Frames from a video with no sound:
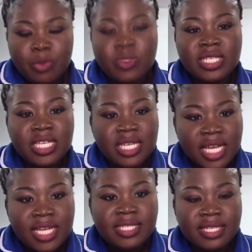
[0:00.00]
will see
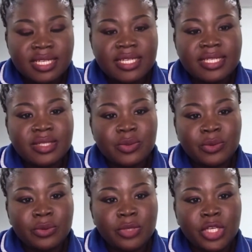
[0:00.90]
nurses
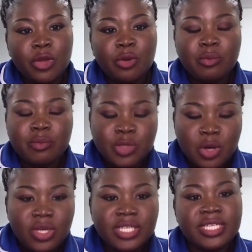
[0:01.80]
or
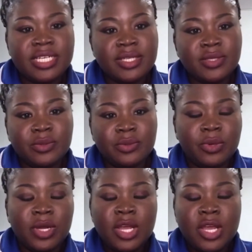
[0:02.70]
doctors
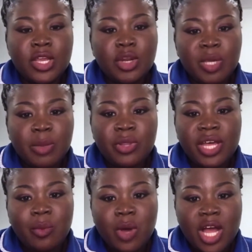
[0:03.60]
or people
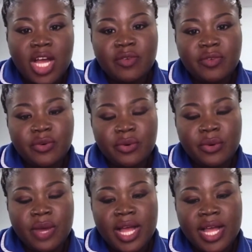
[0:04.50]
that work for